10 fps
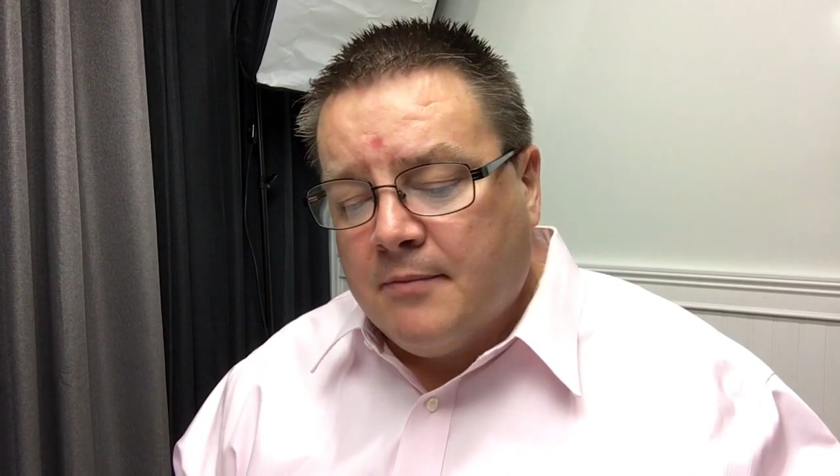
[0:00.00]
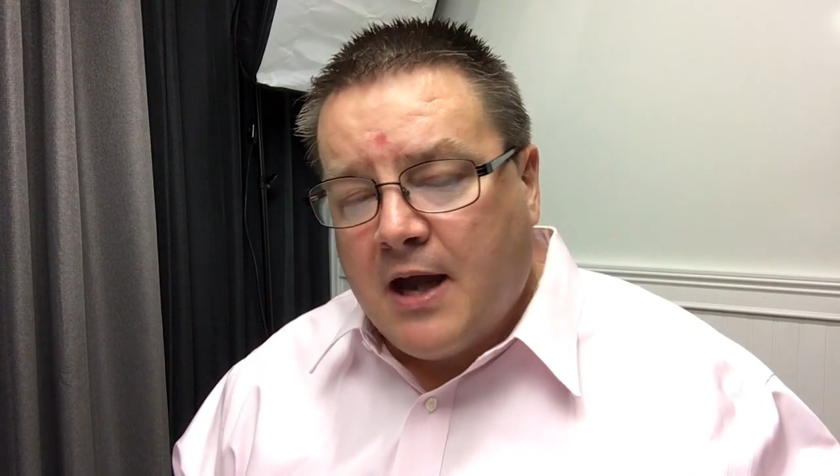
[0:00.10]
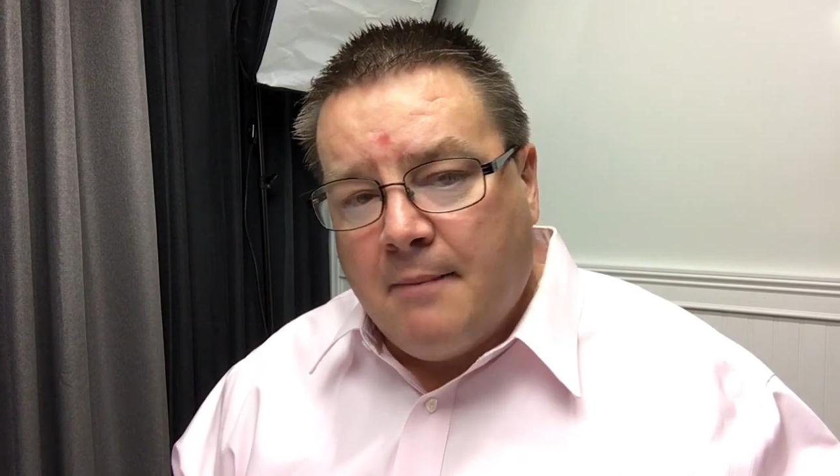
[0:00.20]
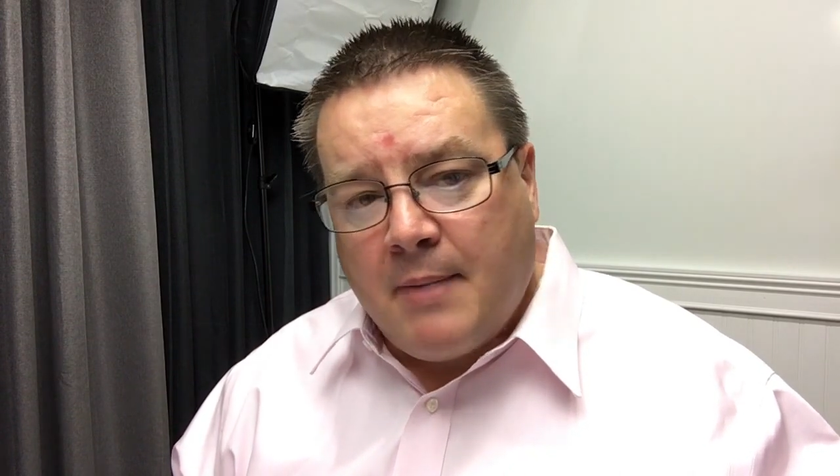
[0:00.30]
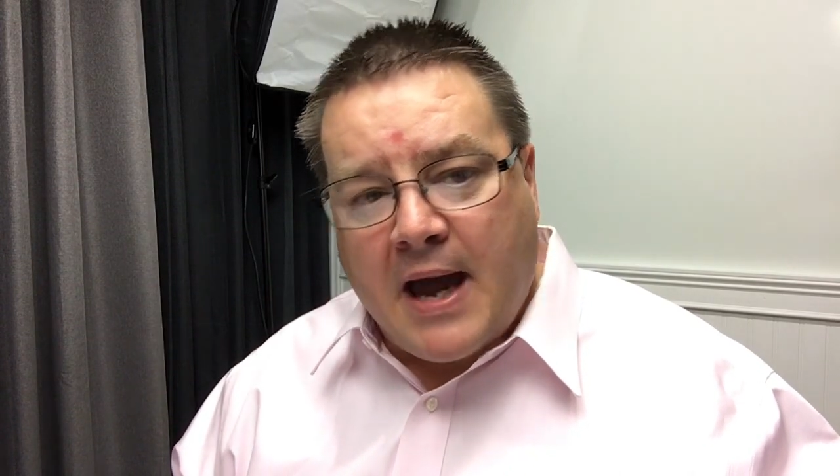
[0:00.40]

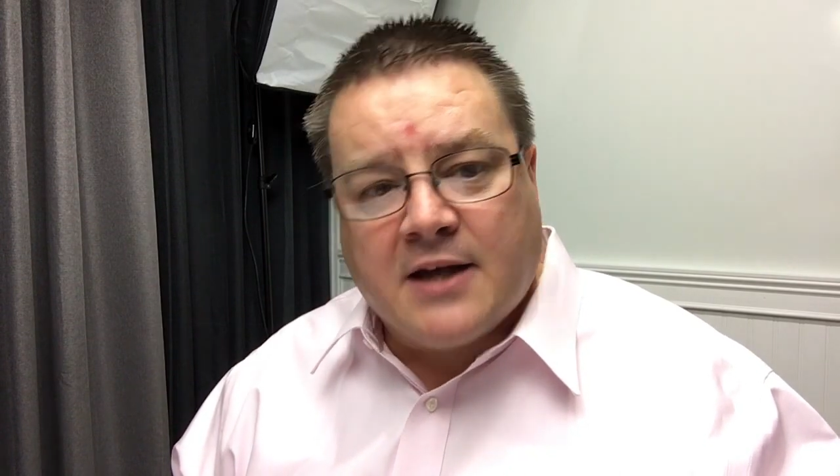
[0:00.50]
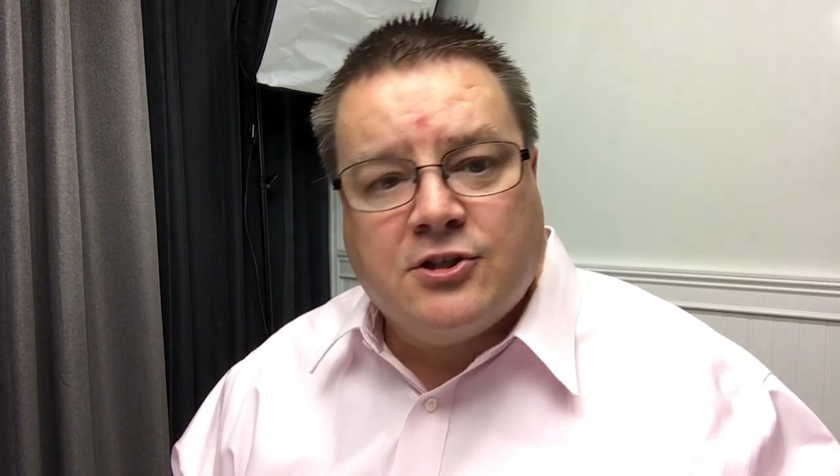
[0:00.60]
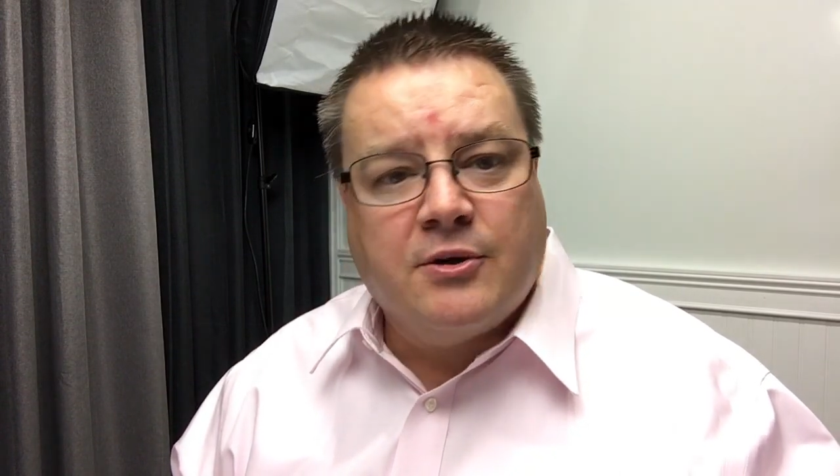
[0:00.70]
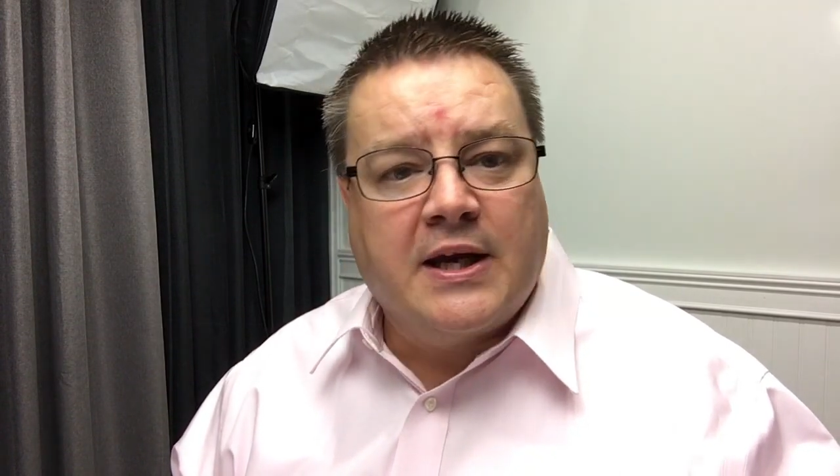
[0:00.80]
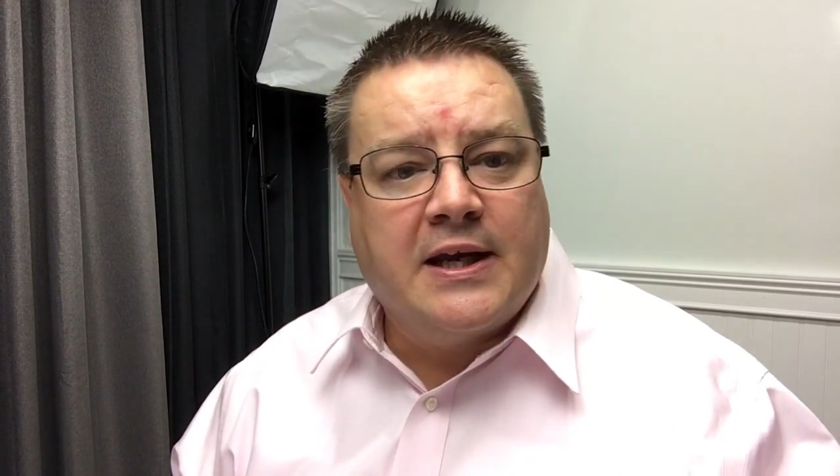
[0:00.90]
Got back
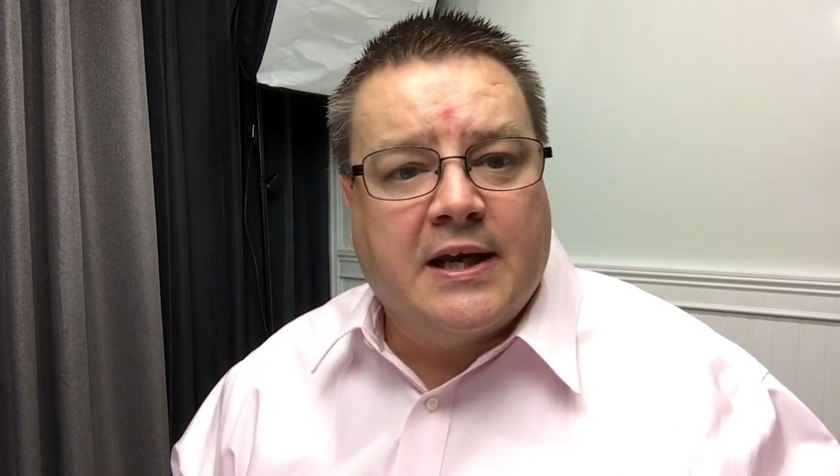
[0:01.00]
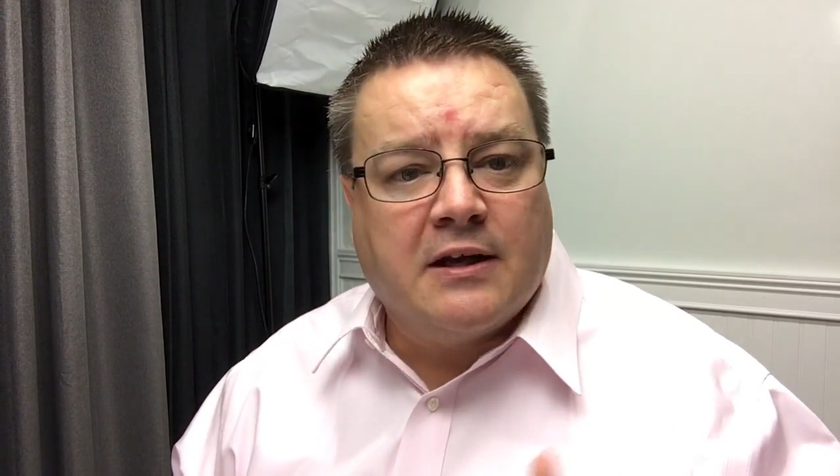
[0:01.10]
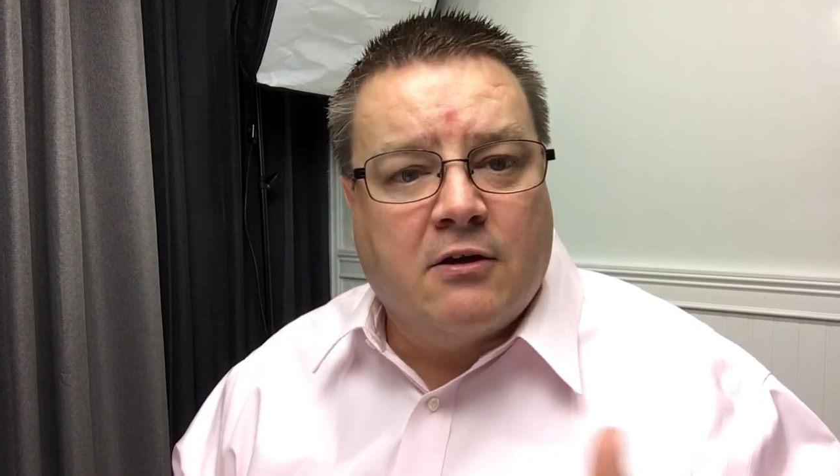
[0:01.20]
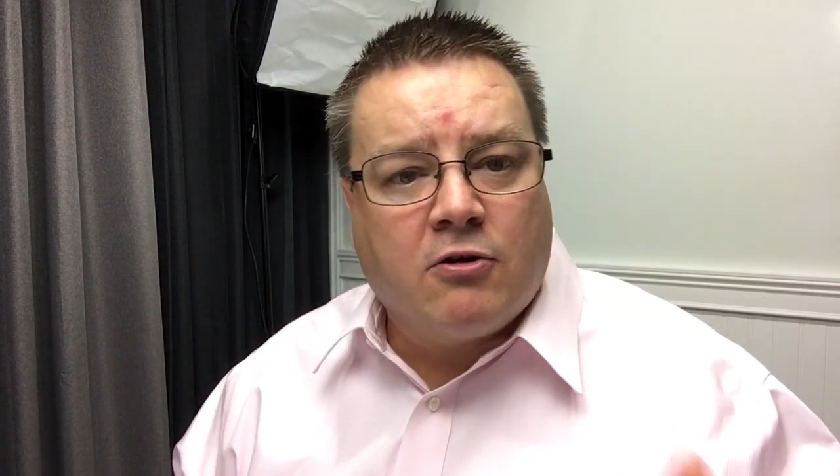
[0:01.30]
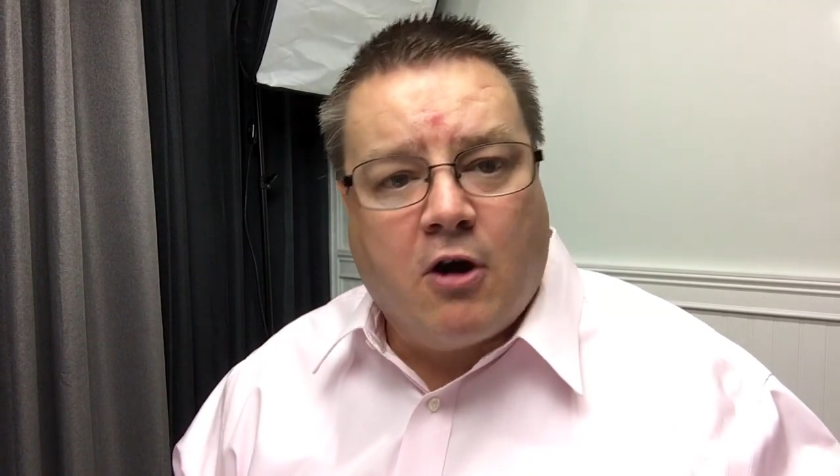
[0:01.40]
to eating
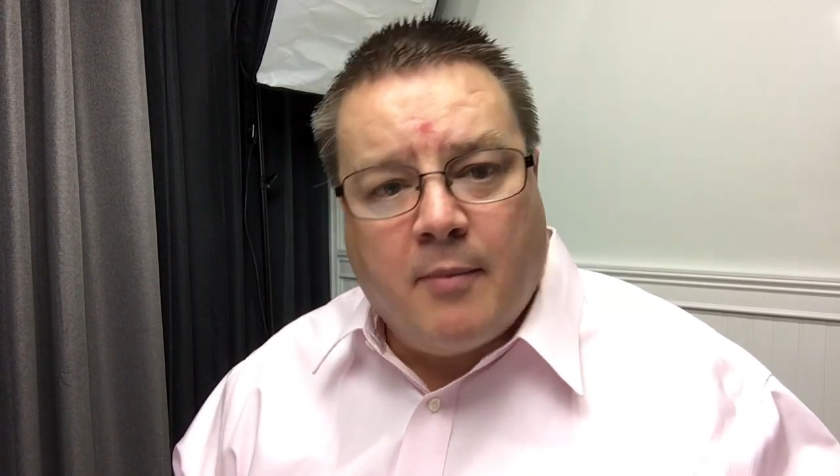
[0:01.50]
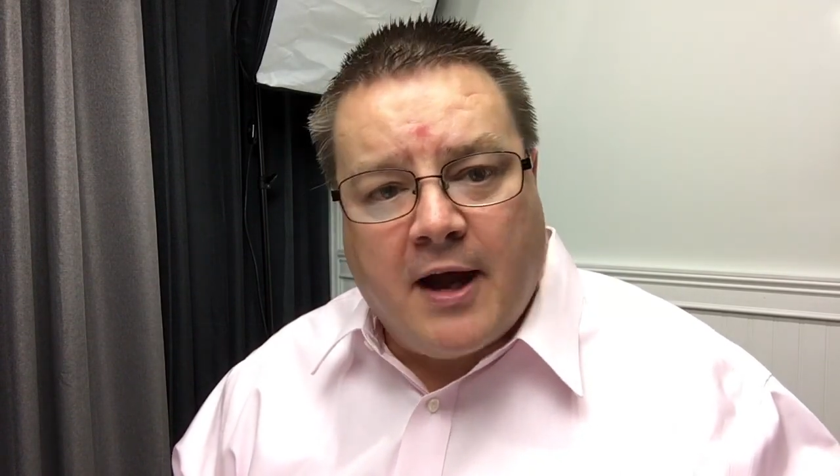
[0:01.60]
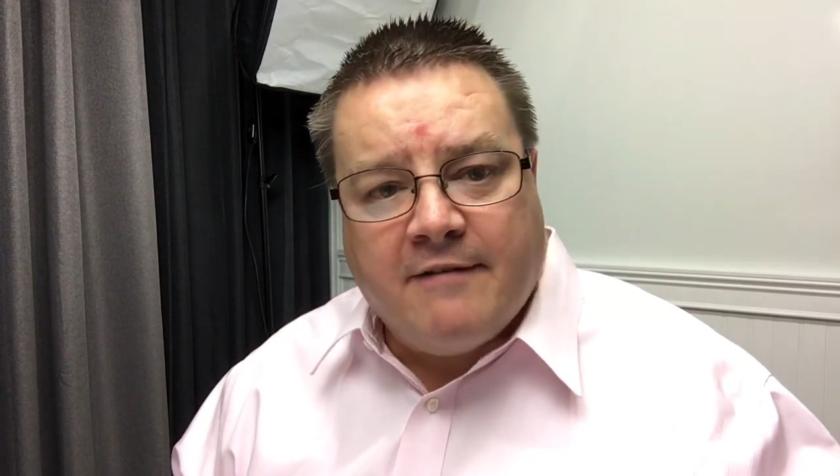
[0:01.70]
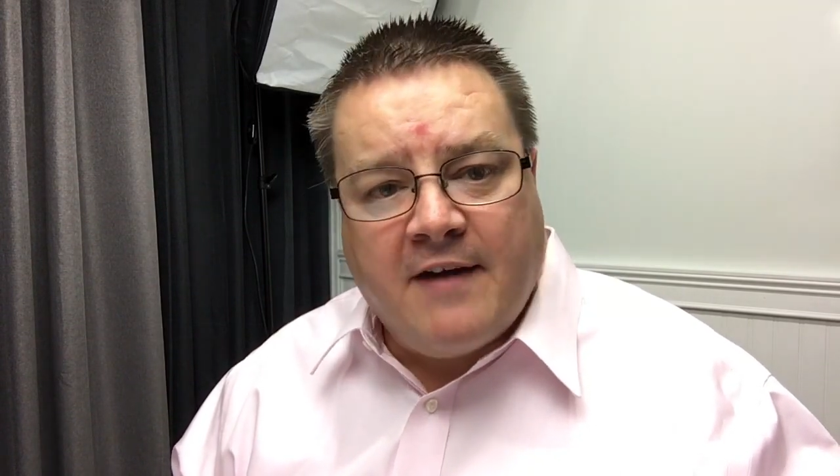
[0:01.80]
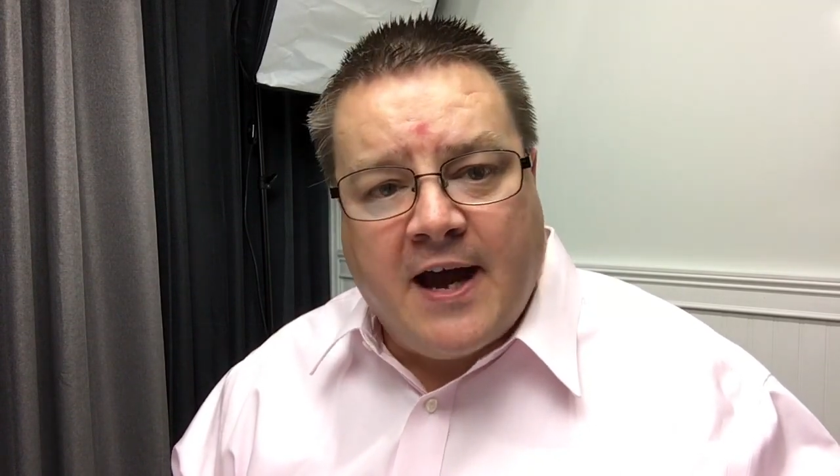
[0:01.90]
low carb,
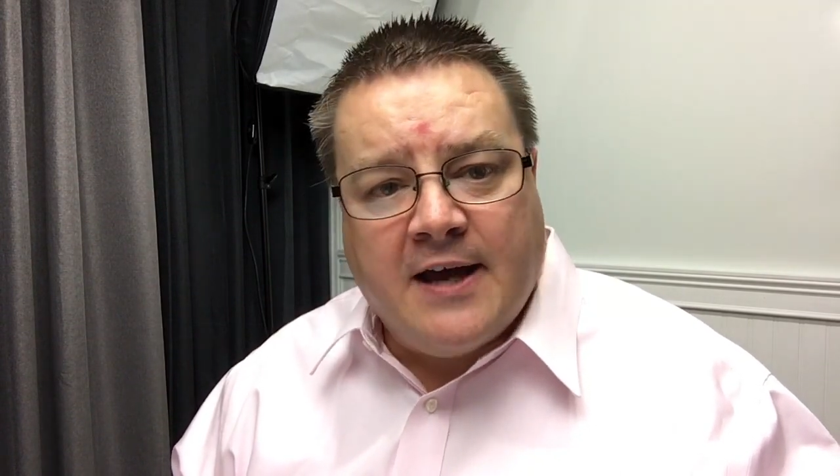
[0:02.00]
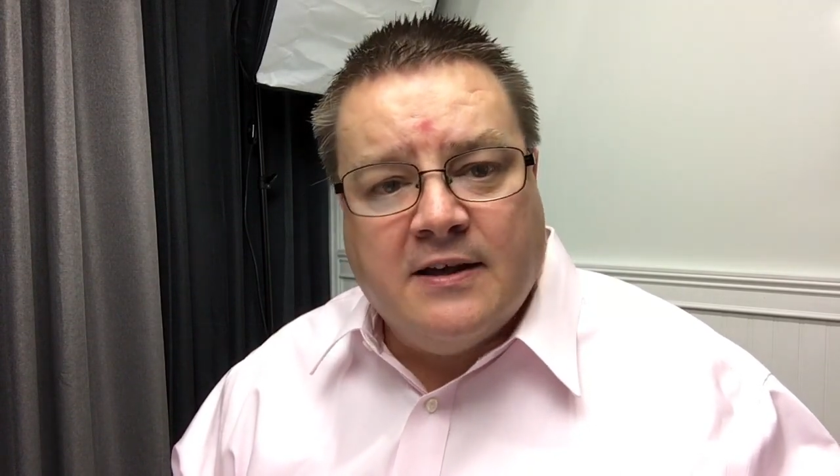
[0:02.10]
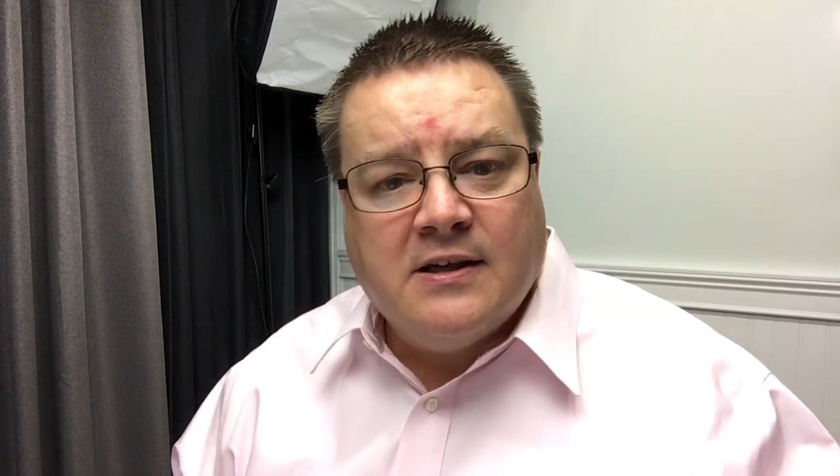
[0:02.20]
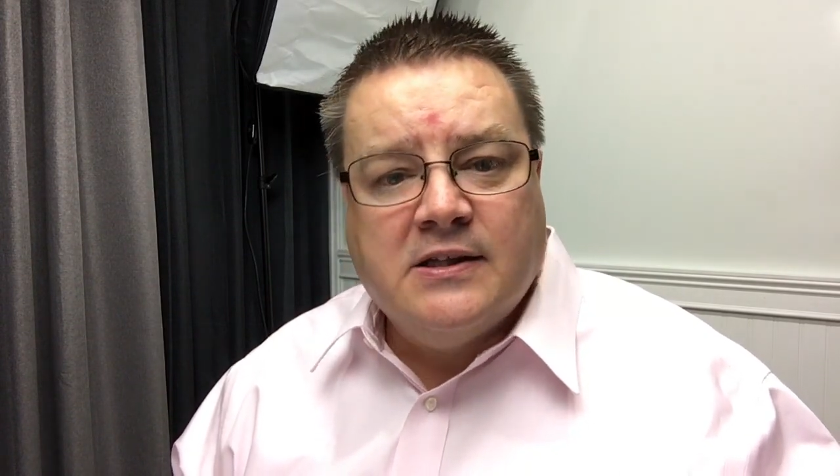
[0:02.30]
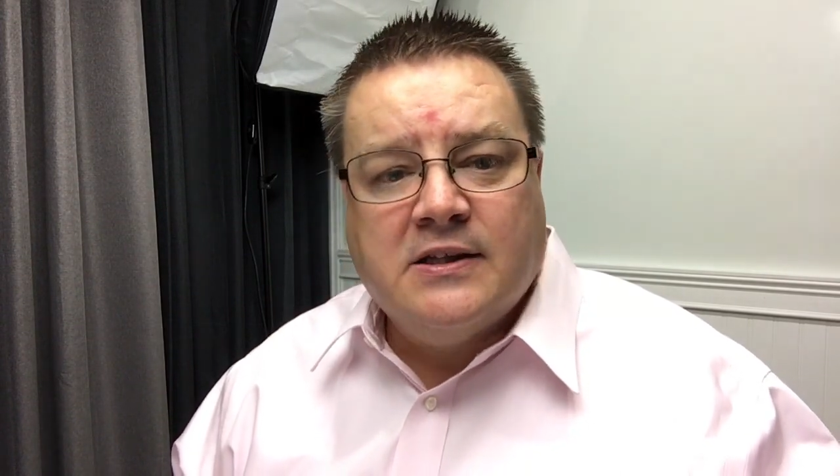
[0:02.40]
high fat.